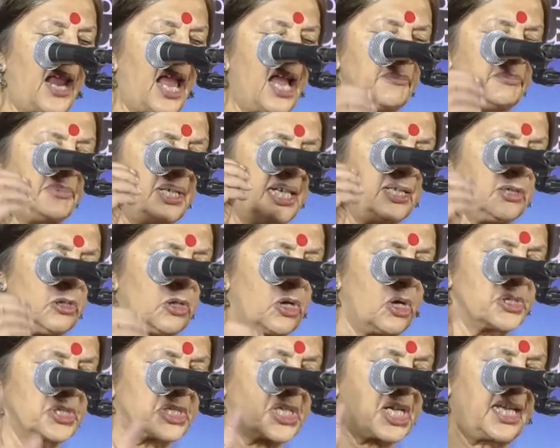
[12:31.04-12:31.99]
Grameen
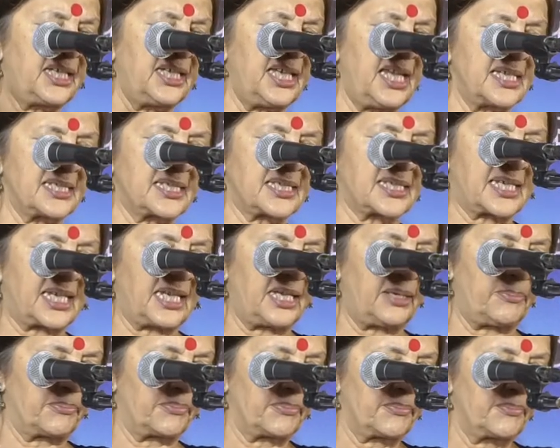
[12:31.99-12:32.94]
Kaushalya
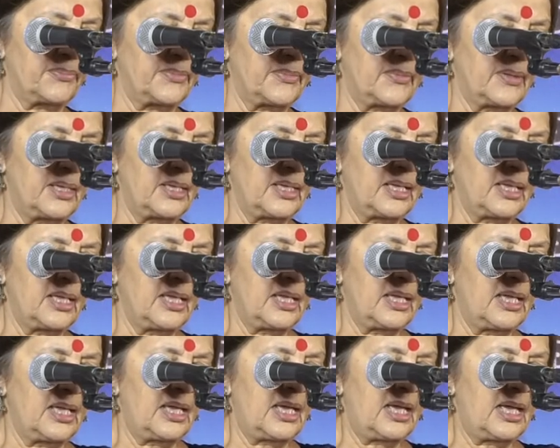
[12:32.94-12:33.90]
Scheme,
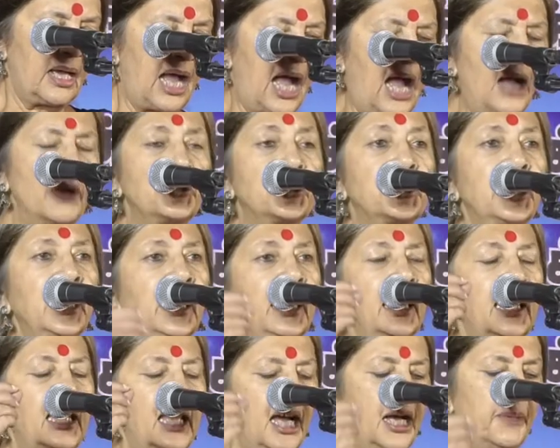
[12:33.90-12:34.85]
Housing
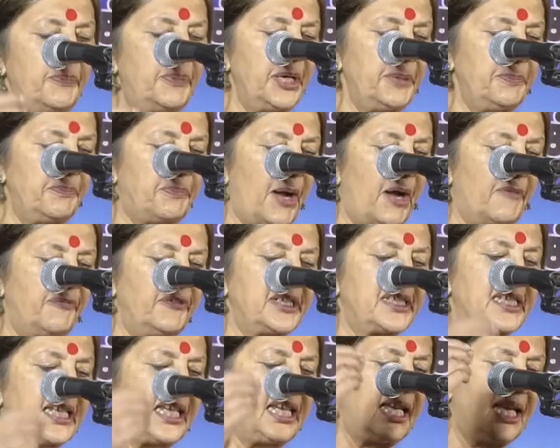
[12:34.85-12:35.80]
in Urban
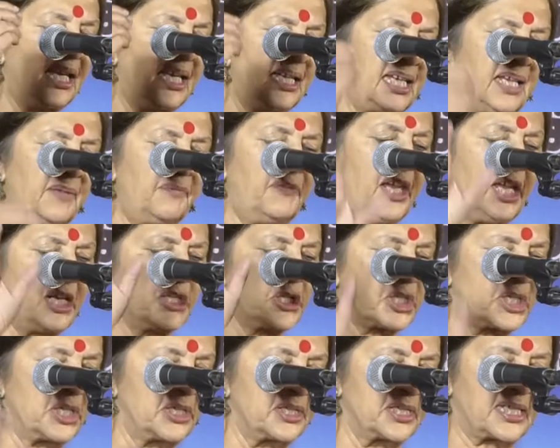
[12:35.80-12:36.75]
Poverty
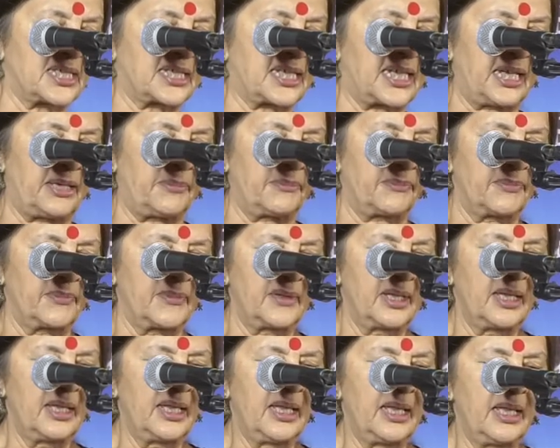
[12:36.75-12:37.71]
Alleviation Scheme,
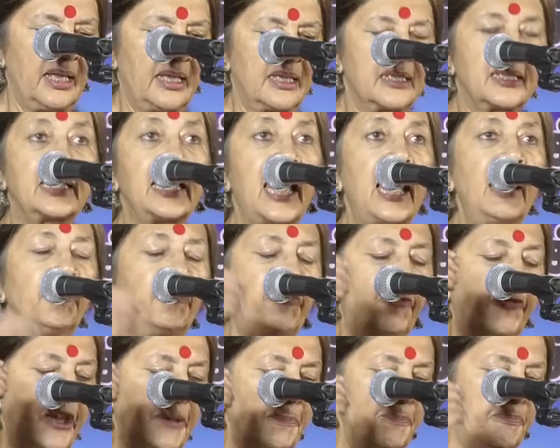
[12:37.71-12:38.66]

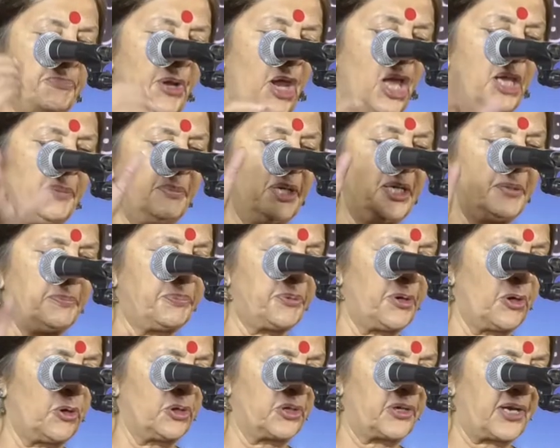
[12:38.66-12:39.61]
Self-Employment
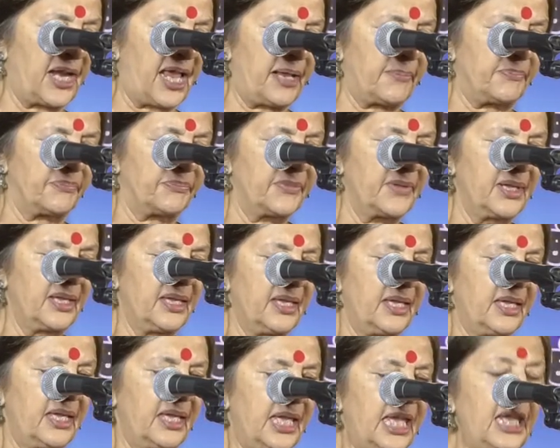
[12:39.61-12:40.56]
Program,
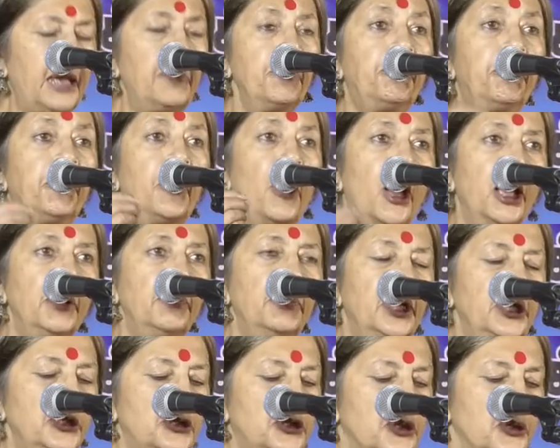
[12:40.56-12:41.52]

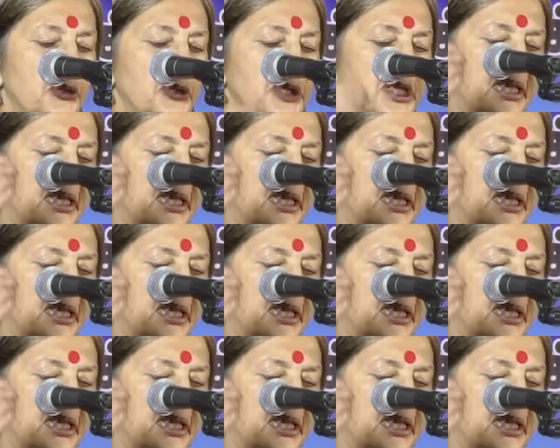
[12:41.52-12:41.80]
Employment Through